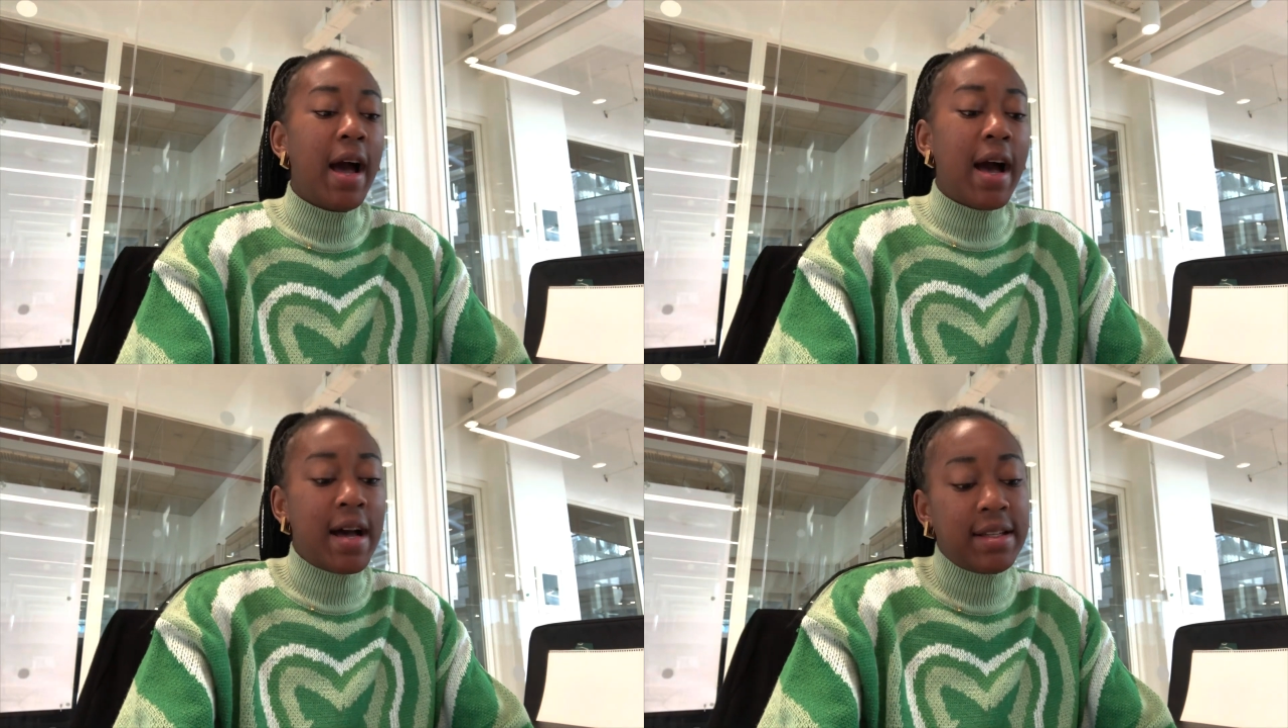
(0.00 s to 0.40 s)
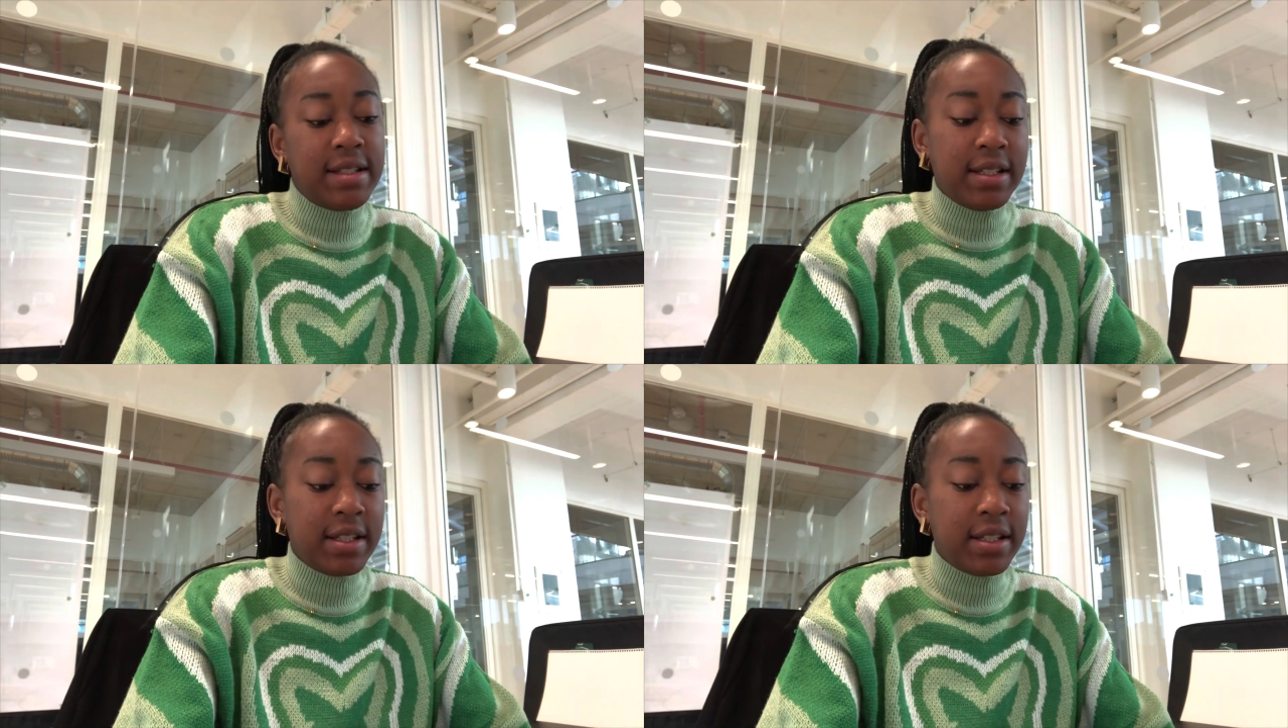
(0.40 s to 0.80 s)
I
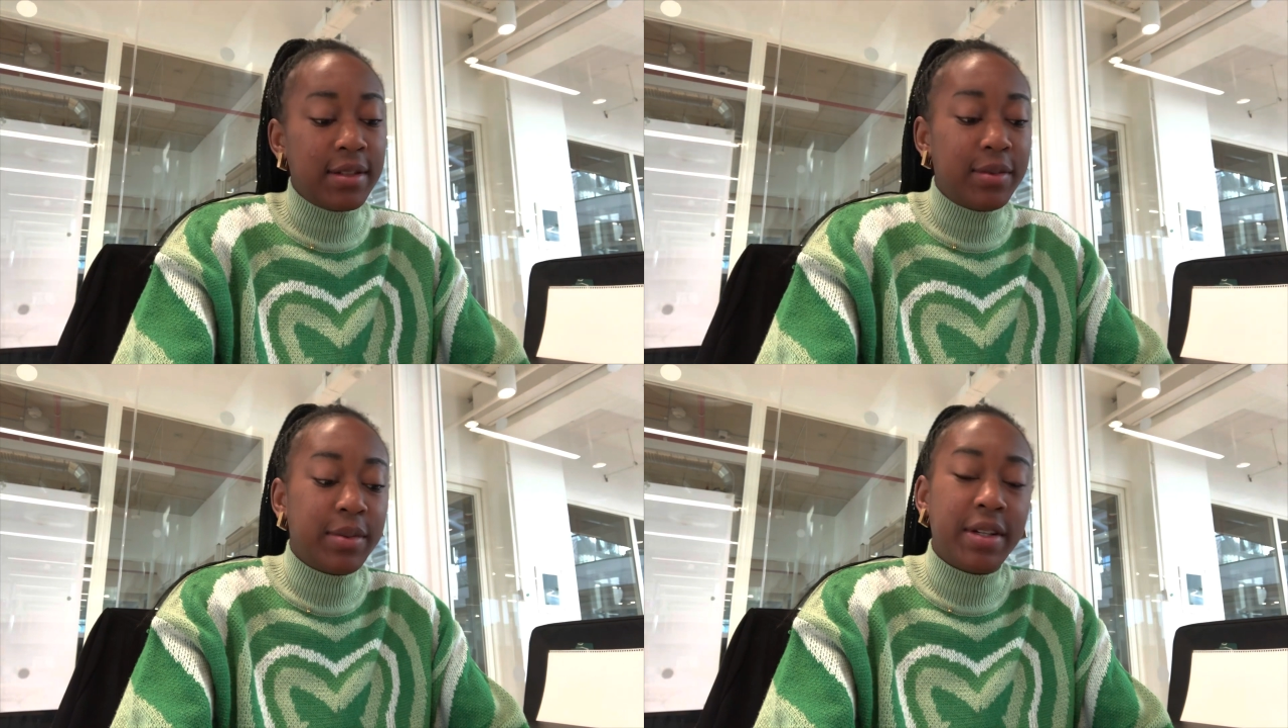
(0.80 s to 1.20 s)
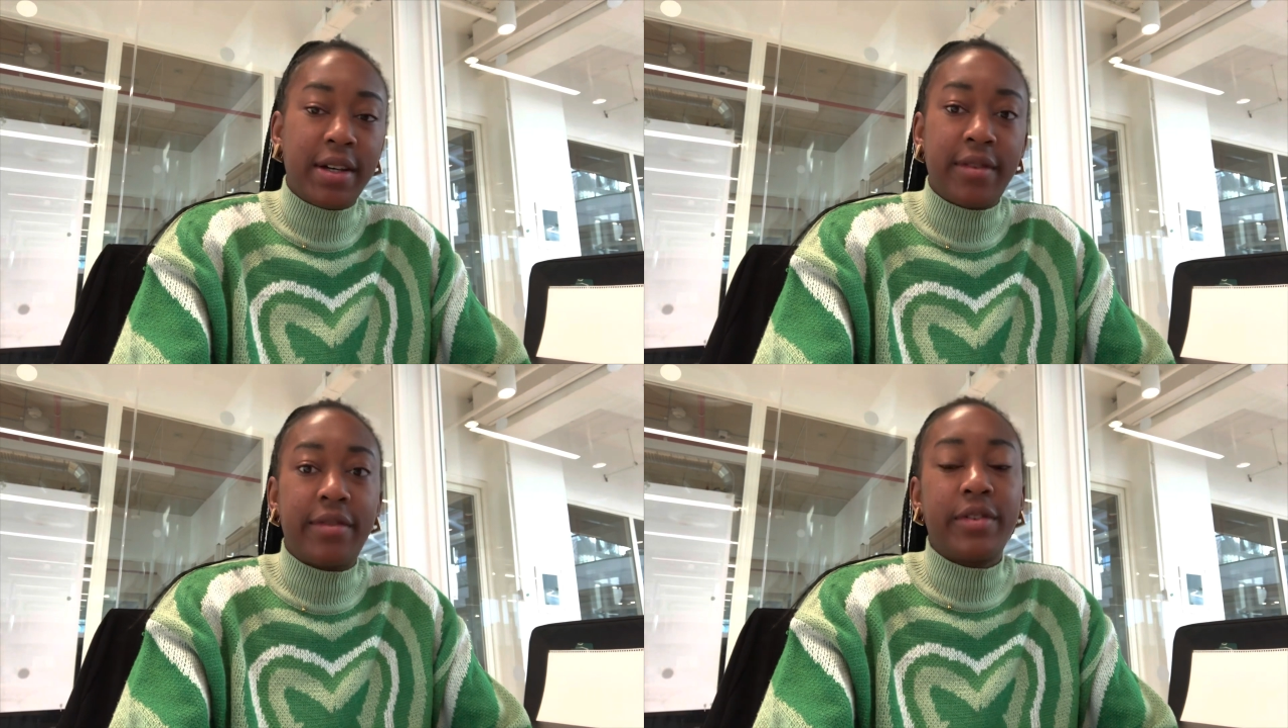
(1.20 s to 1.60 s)
did it or
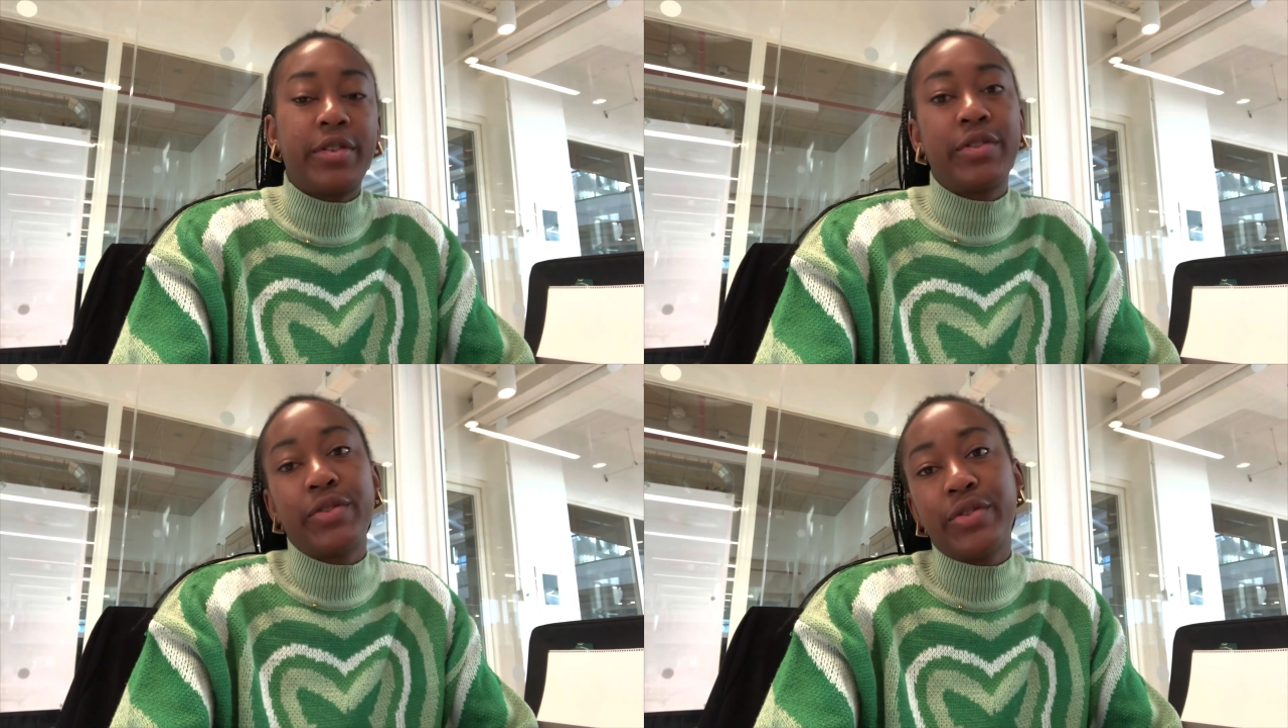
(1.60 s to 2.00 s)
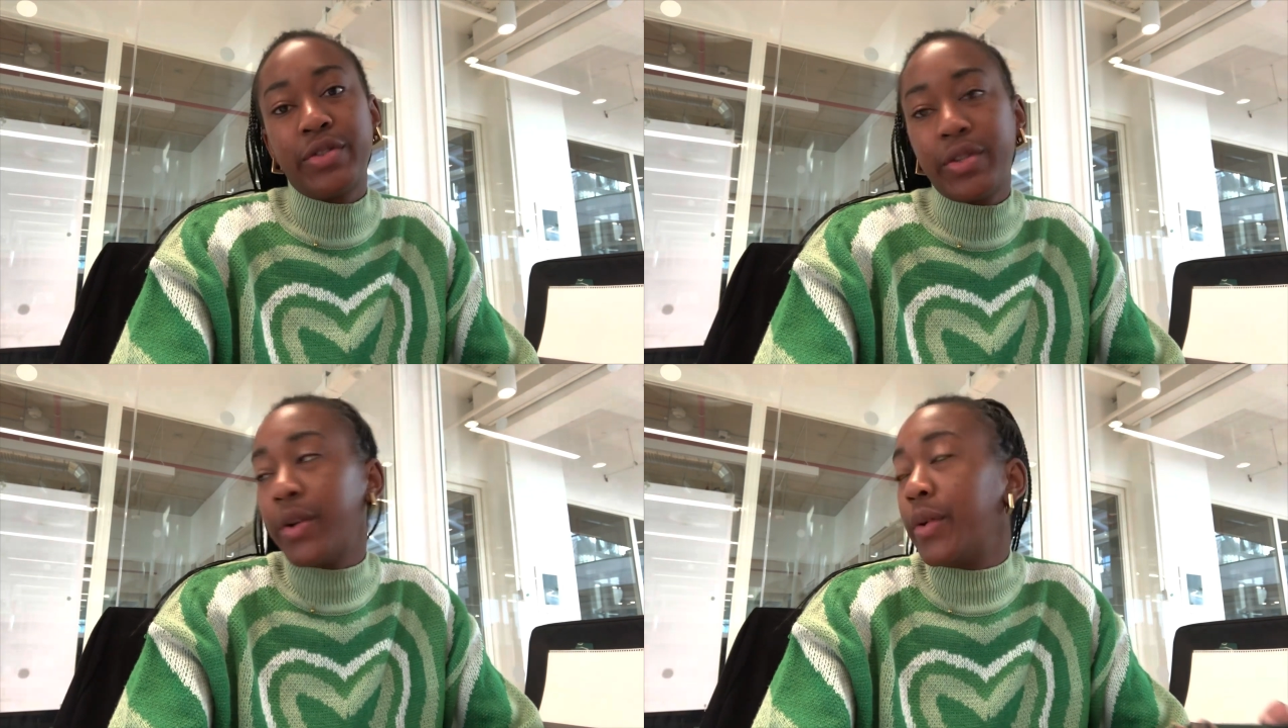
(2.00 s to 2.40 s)
whatever.
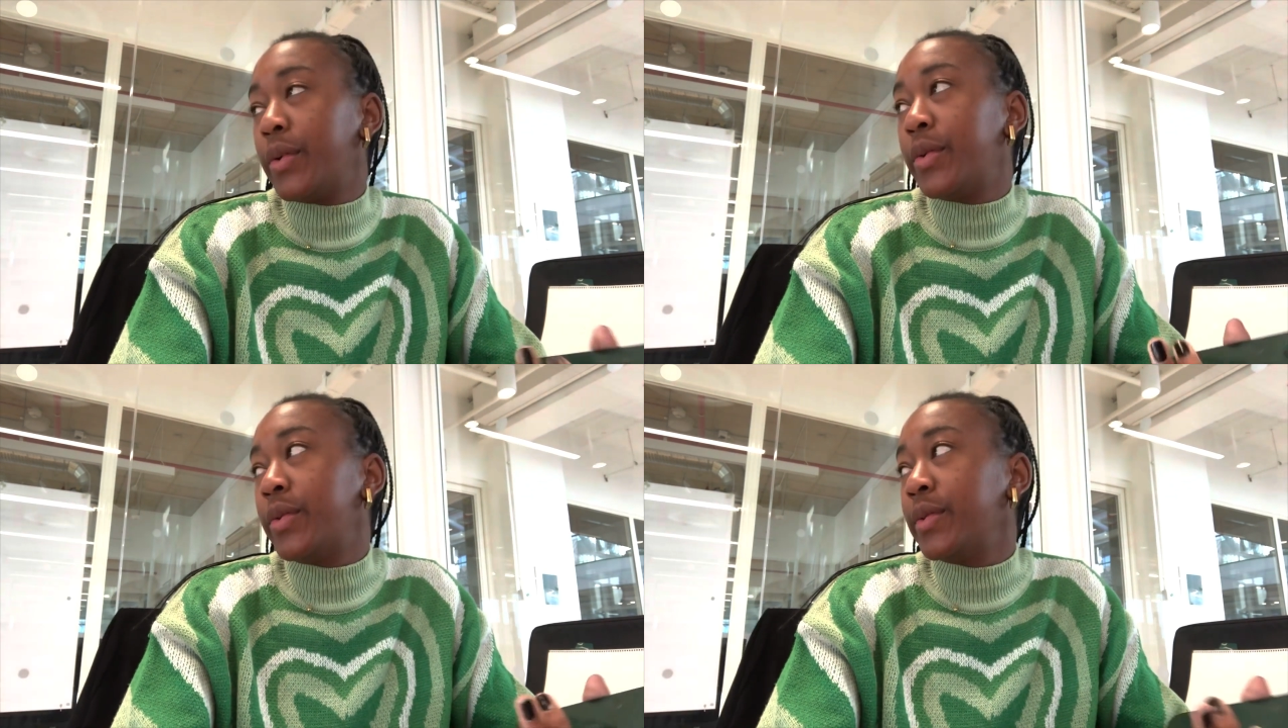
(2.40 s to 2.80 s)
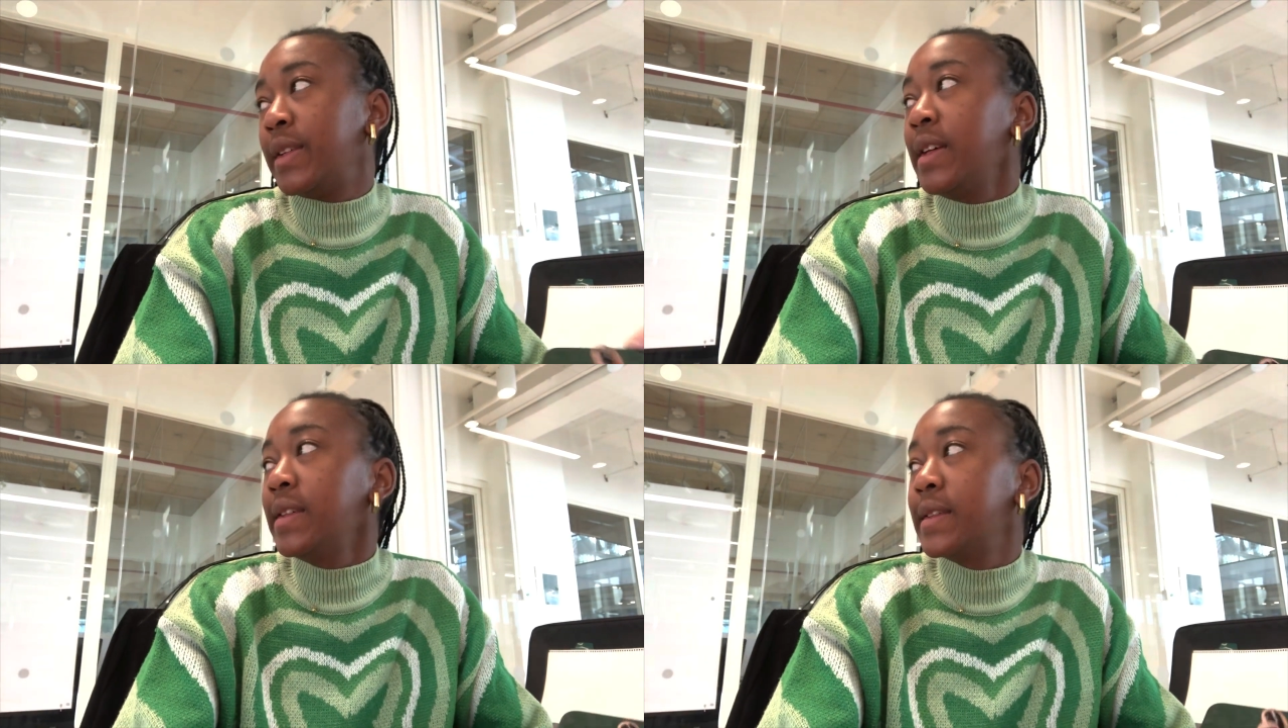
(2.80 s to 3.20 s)
So yeah,